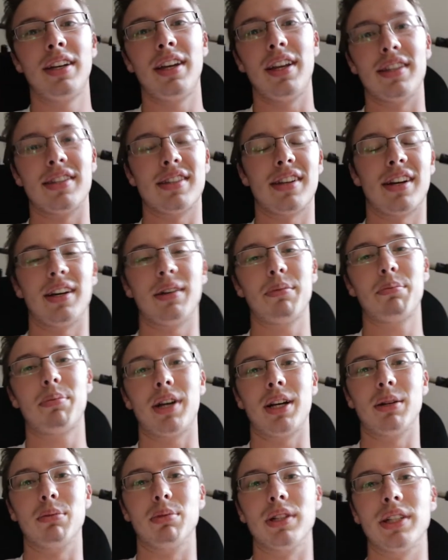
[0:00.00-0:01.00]
It's
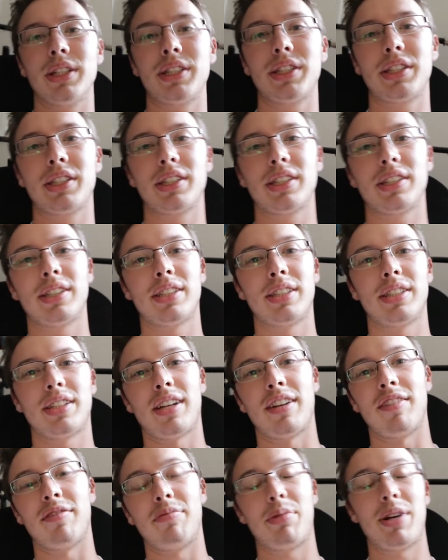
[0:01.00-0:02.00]
unpublished.
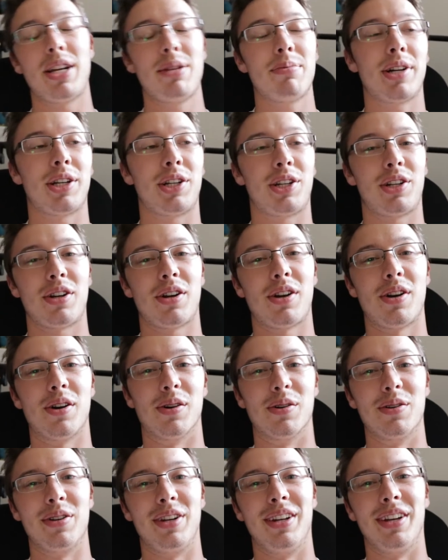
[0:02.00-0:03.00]
I've pretty much
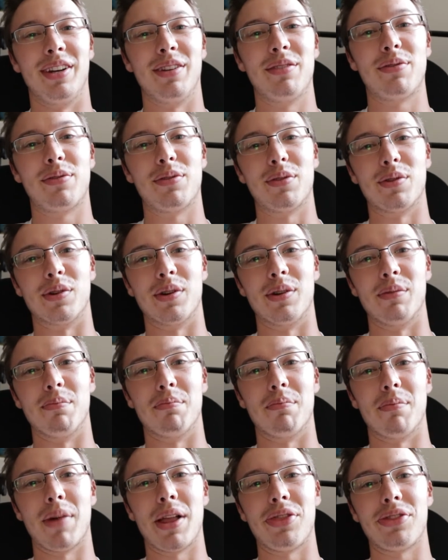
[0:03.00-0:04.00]
owned it for
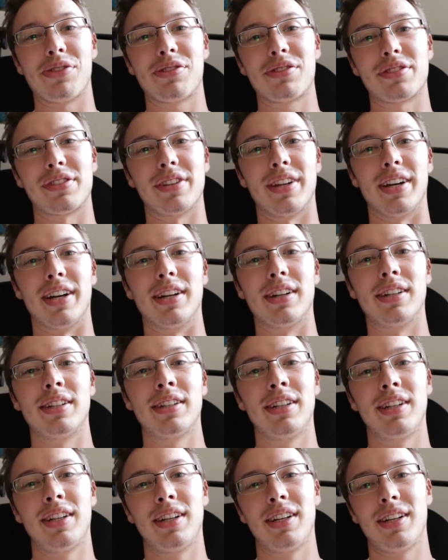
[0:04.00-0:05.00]
months now,
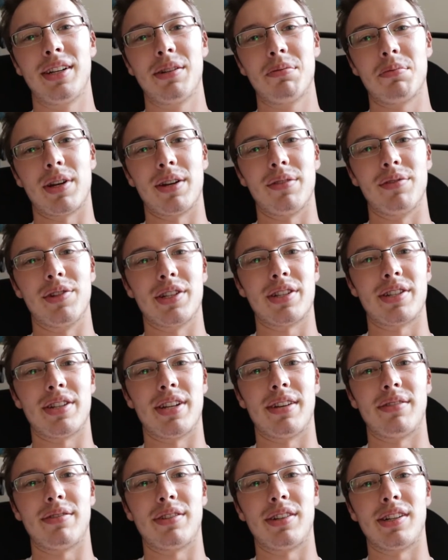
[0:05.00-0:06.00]
but I've just
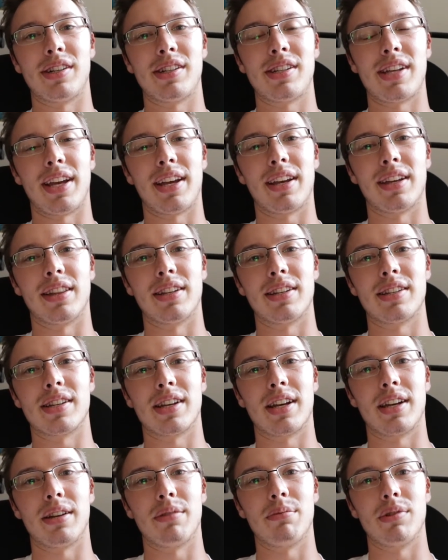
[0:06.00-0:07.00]
never taken the
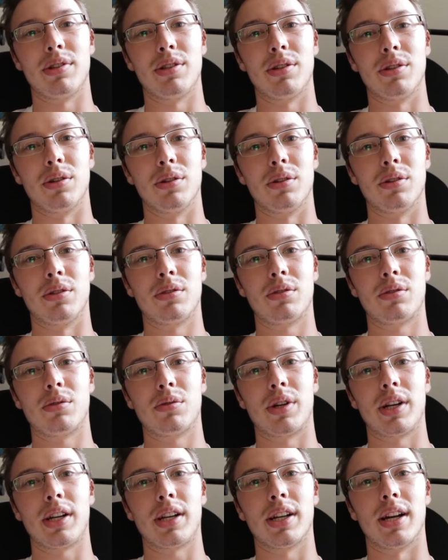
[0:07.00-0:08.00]
time to
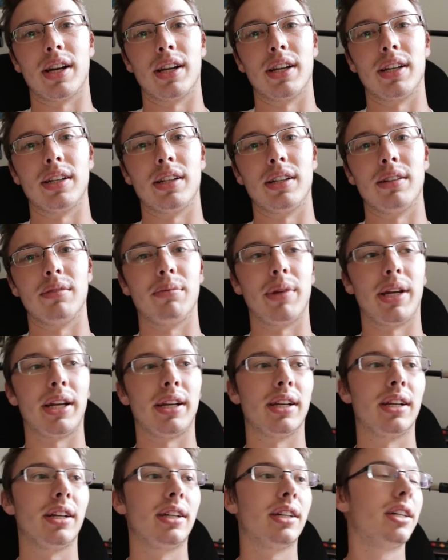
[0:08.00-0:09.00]
work on it and make
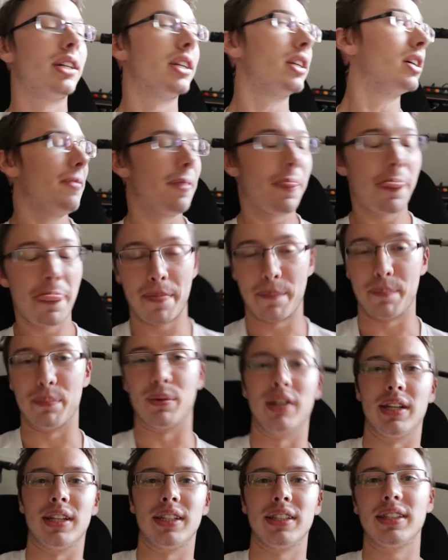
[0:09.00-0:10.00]
it good.
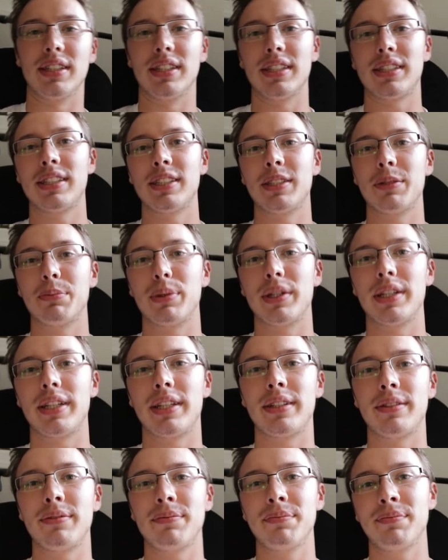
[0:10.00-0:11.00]
But this has
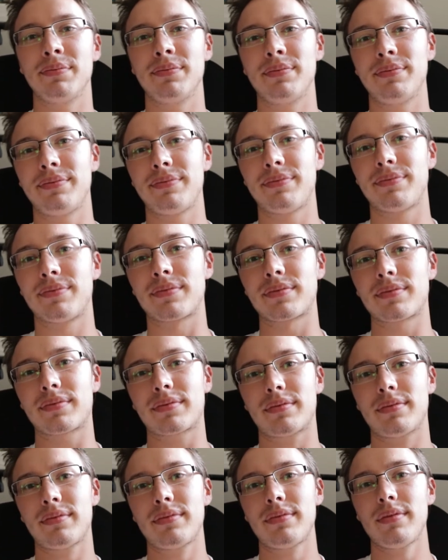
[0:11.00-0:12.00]
been
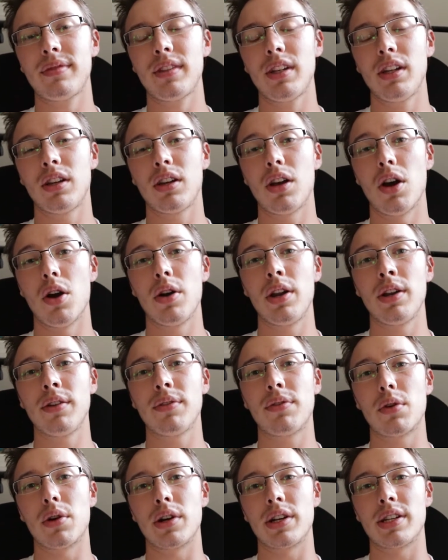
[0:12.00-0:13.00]
coding
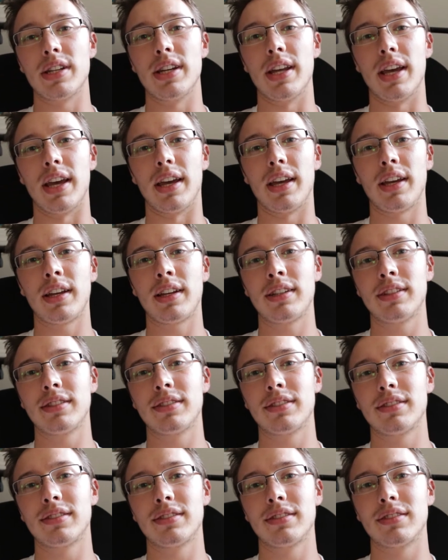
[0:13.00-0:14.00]
for today.
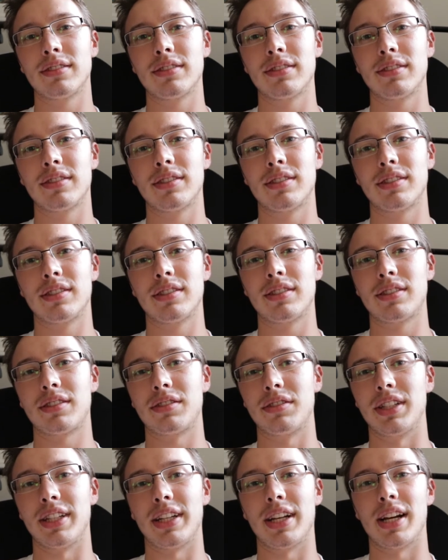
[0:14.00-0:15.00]
It's
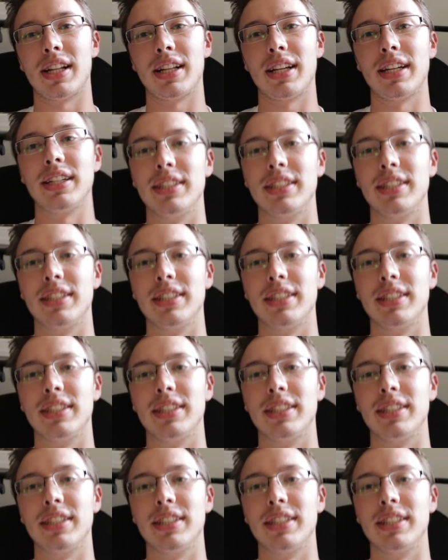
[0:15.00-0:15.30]
really all I